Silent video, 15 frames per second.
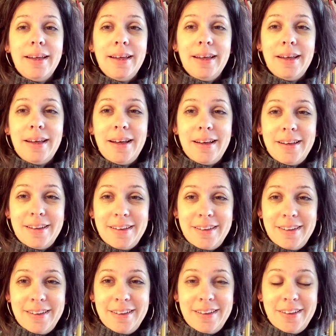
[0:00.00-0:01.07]

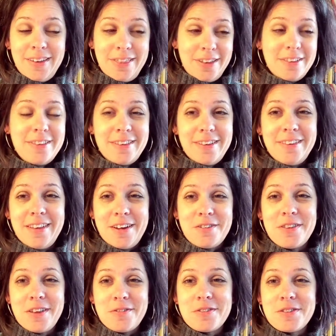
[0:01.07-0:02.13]
I thought
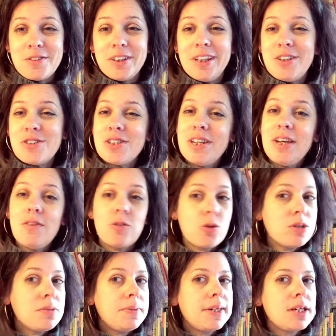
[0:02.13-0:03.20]
that was really interesting, of
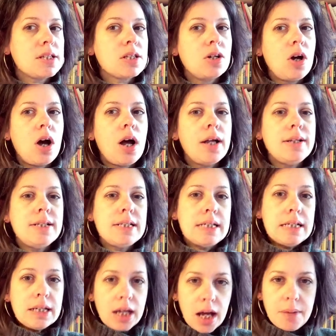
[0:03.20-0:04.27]
course, because God
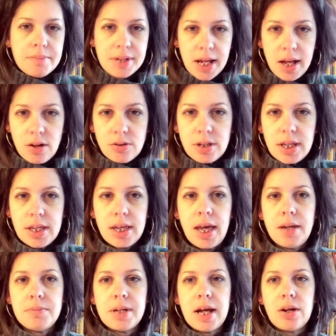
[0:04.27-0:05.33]
did come down. He
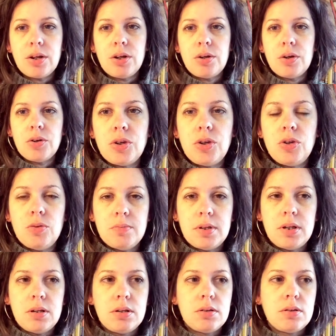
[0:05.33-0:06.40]
came down in a
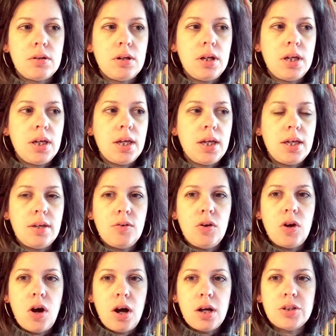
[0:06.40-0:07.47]
human.
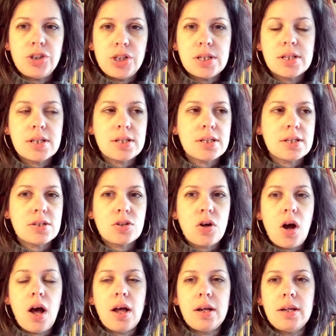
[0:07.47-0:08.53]
Jesus is
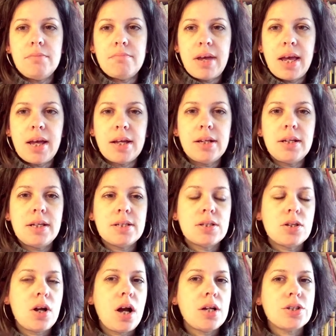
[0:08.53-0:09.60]
God and man. He's
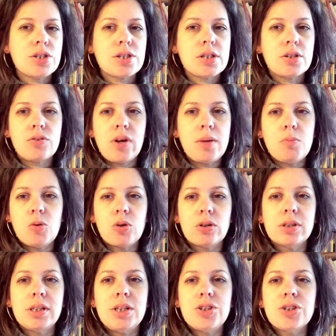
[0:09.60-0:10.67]
not just a great moral
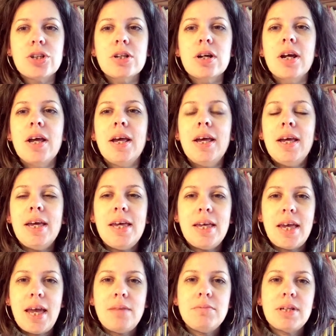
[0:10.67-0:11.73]
teacher. He
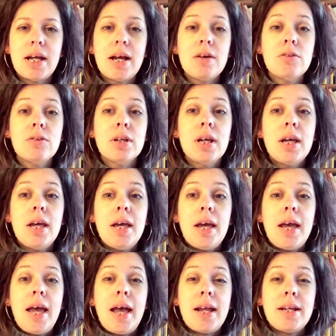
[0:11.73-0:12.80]
came down,
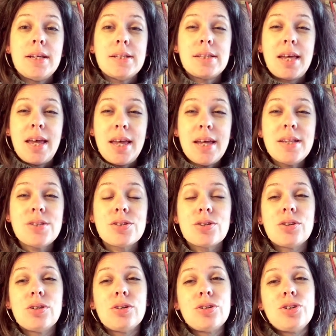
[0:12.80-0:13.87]
and his
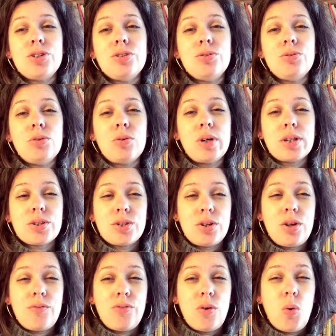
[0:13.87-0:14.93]
answer to the question
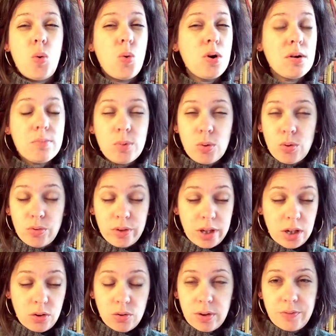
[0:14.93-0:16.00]
of the horrible and
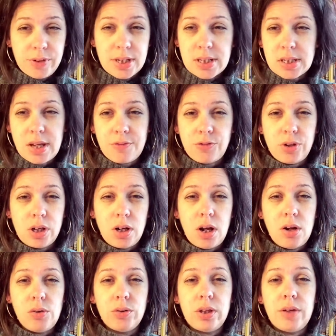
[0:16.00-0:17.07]
horrific suffering, not
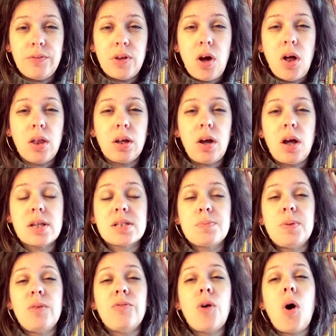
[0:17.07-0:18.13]
only of the Holocaust,
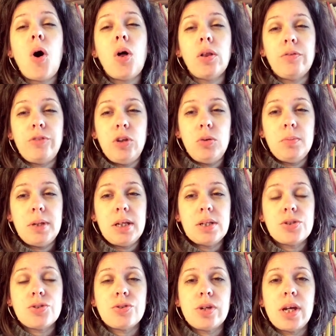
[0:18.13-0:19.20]
but of all of human
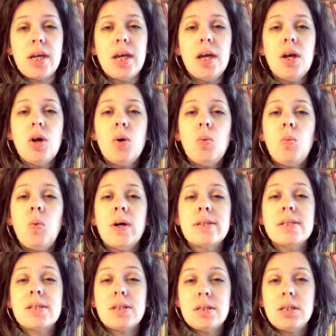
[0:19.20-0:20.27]
history, was
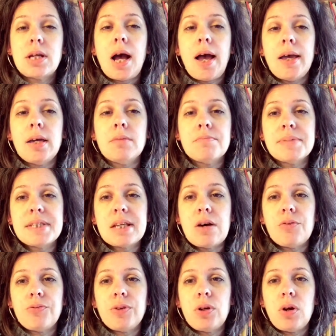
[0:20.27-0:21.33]
to die himself
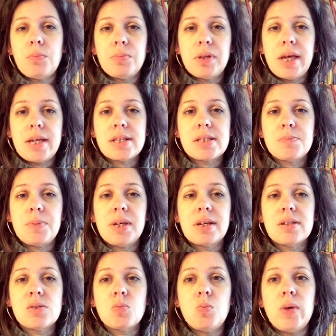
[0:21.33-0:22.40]
in our place,
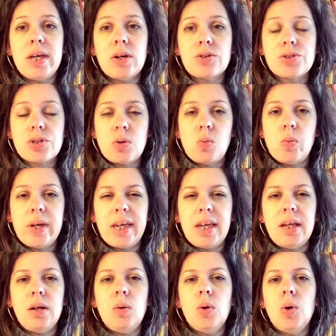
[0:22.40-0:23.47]
because we are so
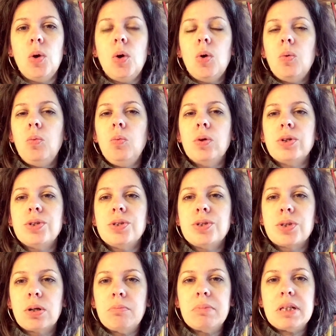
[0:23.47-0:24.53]
wicked. We're
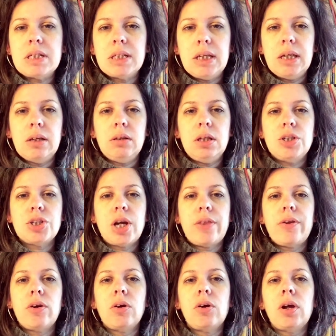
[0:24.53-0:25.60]
determined to kill each
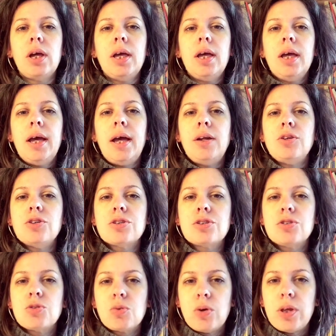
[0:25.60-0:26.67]
other and
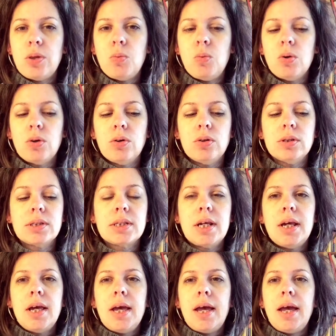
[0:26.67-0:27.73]
destroy the world.
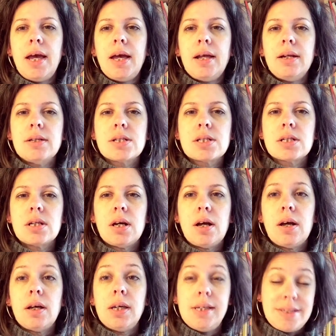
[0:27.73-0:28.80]
And
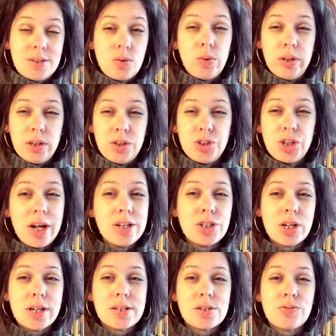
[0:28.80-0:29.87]
he's going to judge
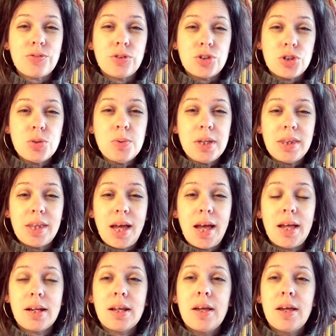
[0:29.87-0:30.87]
us for doing that.